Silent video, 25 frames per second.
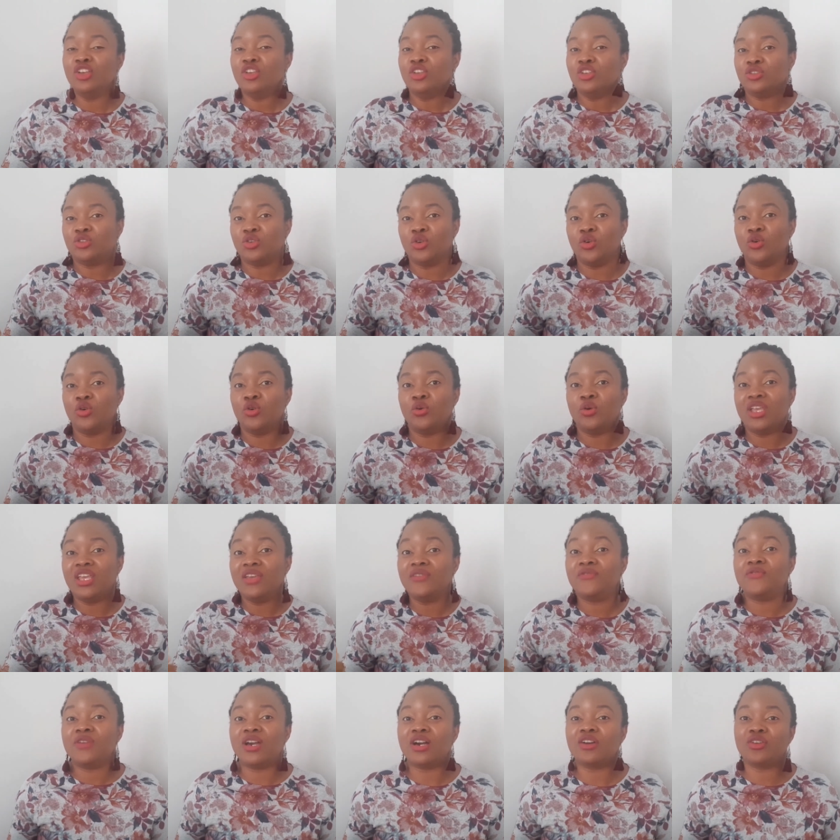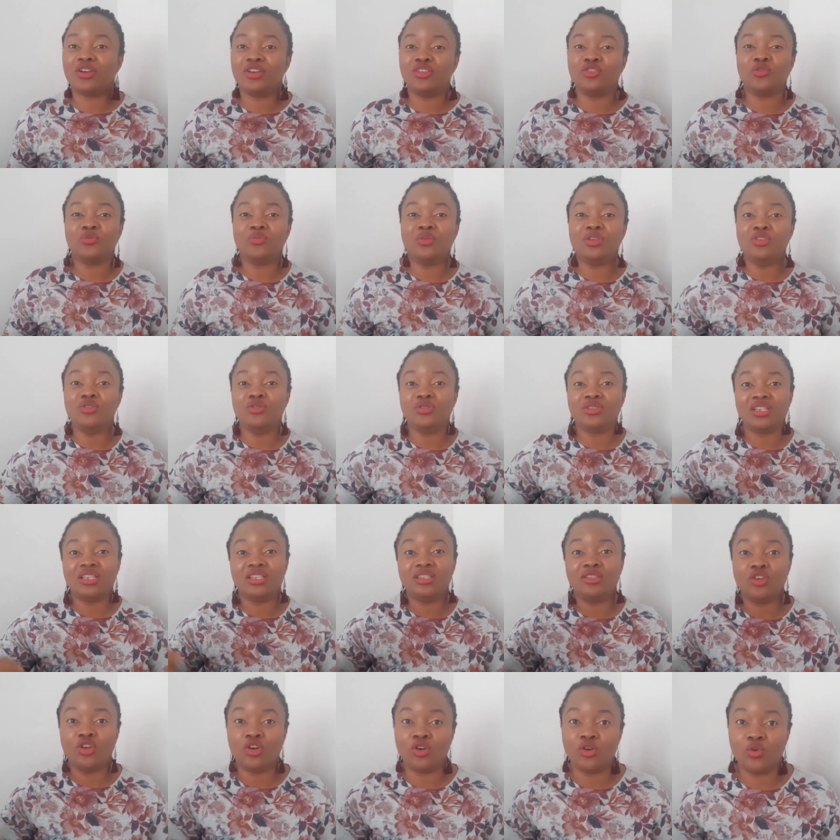So if you're going to be
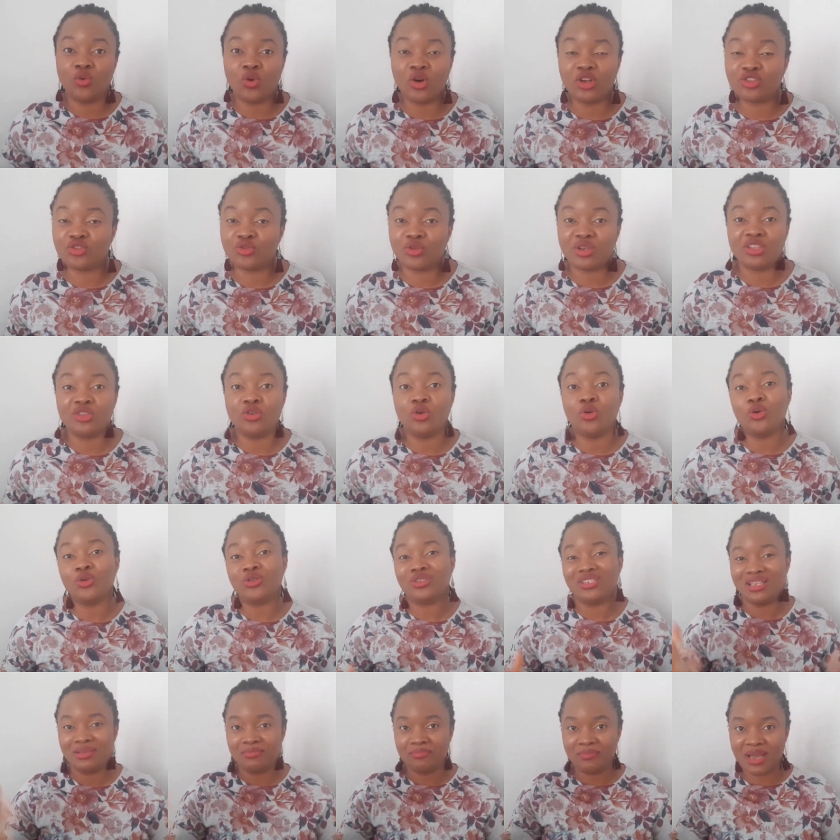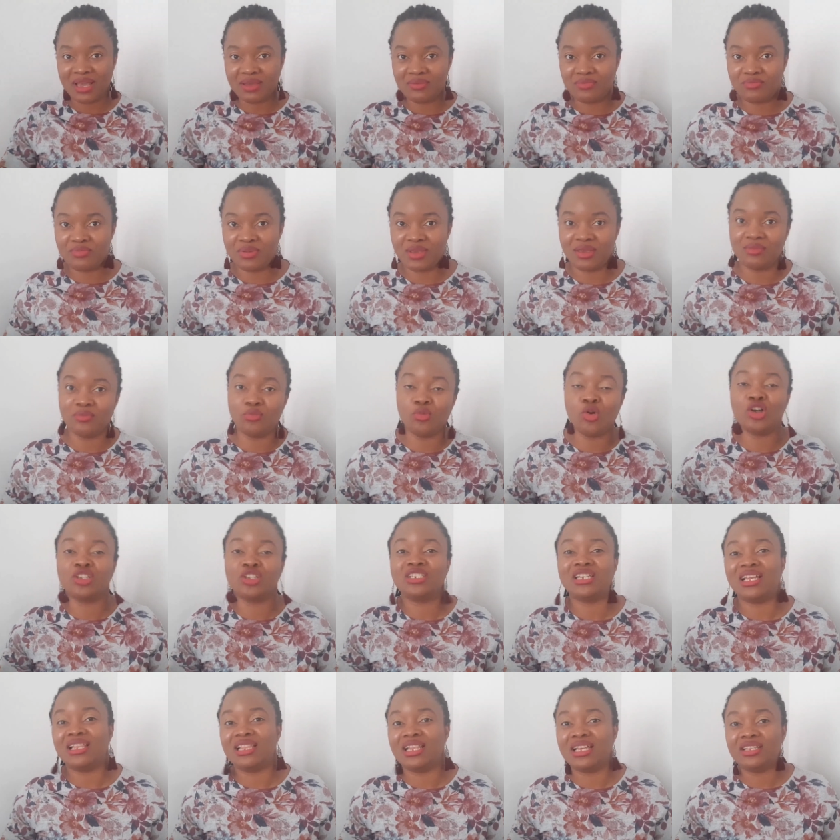using your watering hose, it might be more
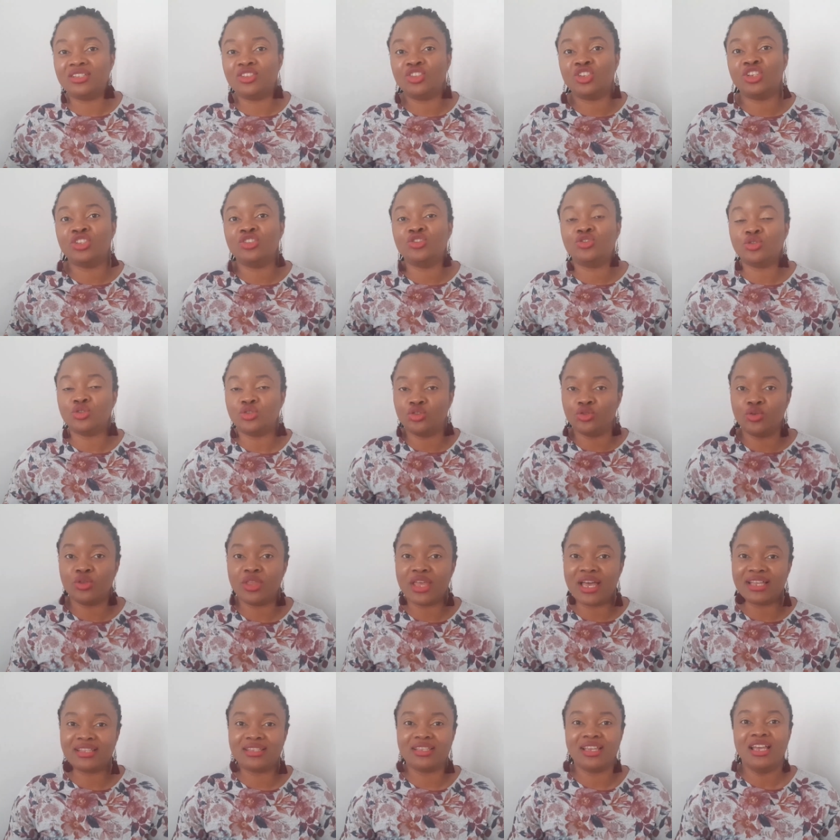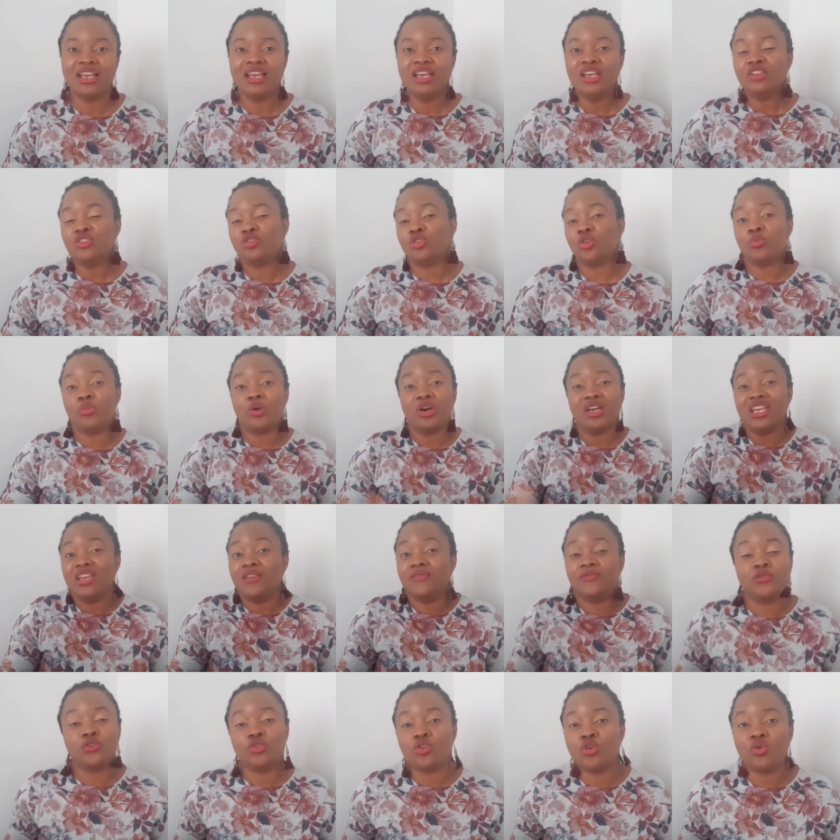challenging to do that. So, but
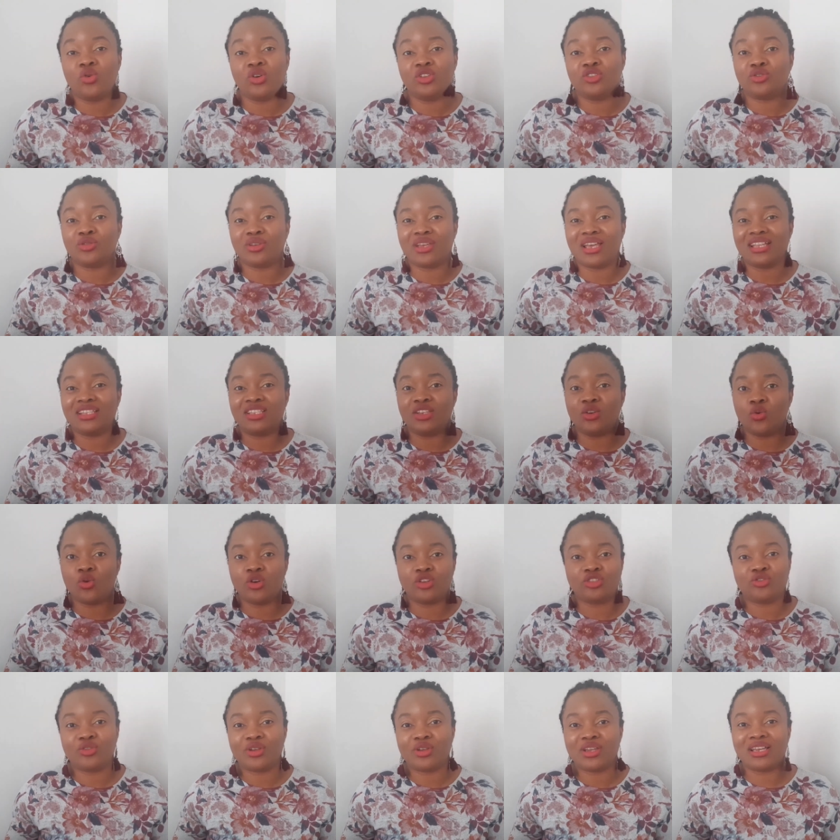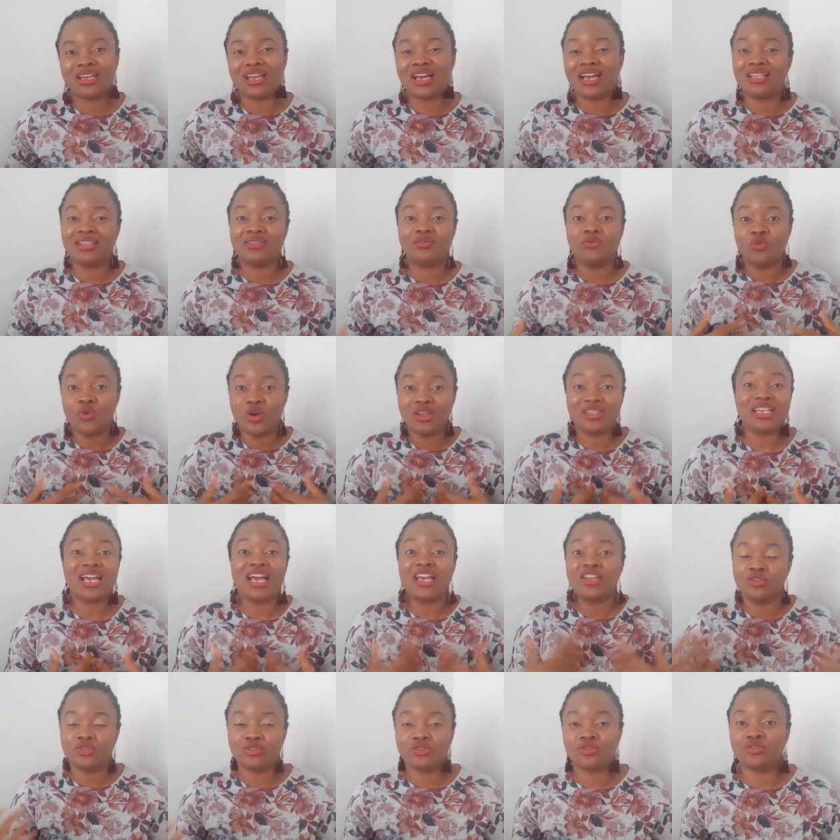if you don't want to get a watering can, what I
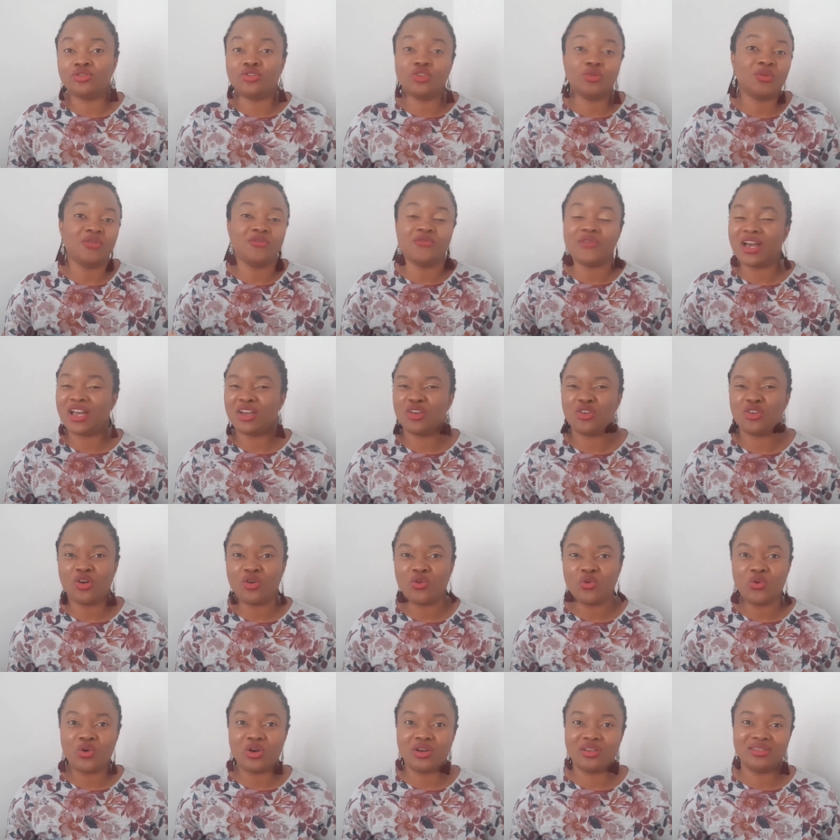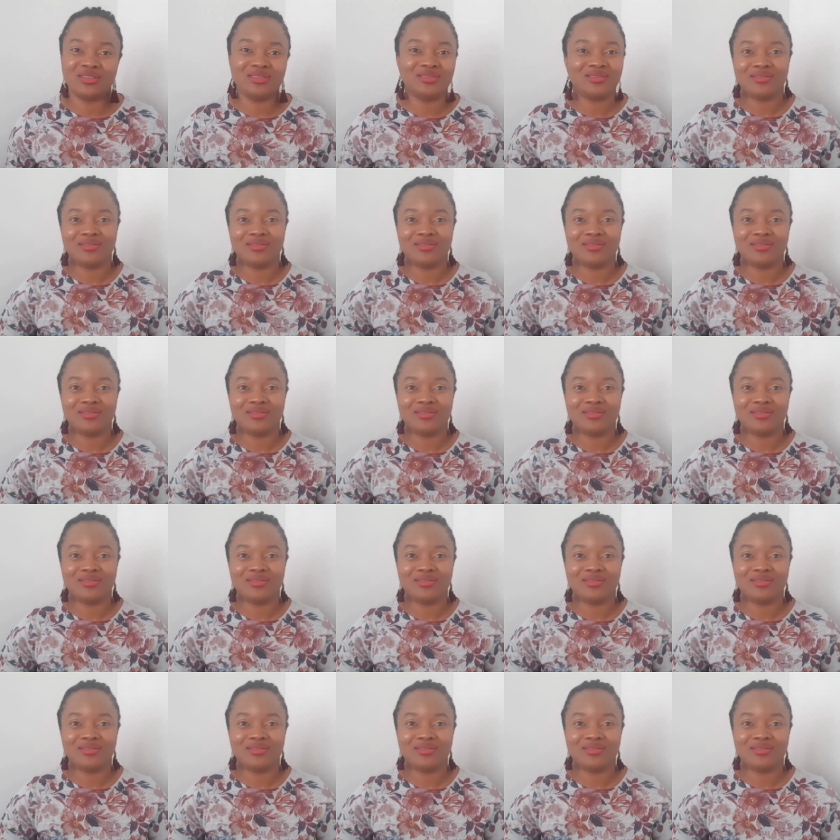used to do before I got one